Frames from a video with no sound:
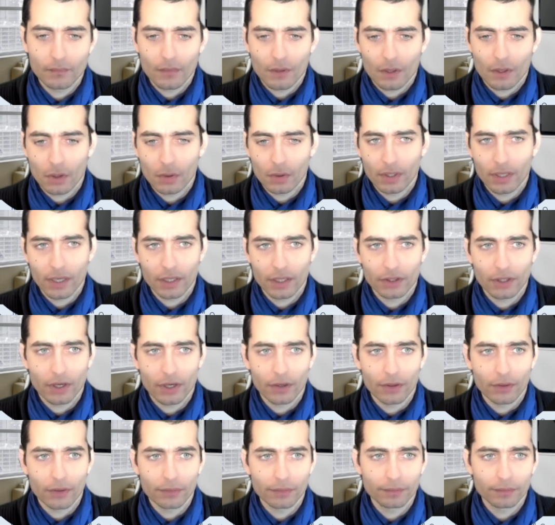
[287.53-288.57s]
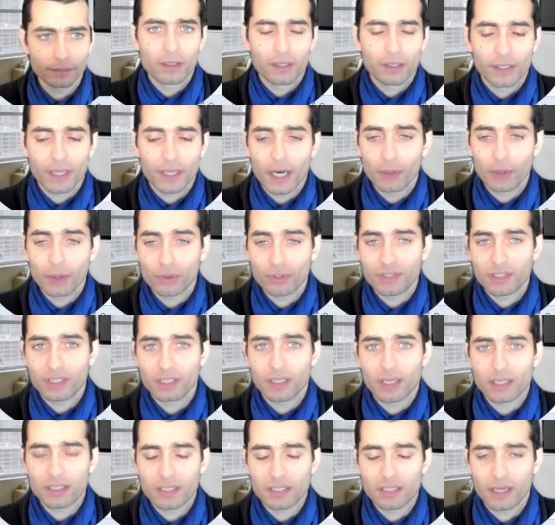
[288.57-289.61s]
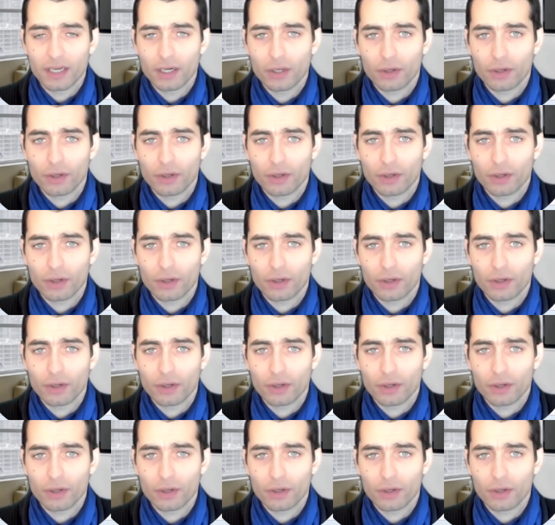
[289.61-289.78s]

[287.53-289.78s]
Okay, done. Now you see that here,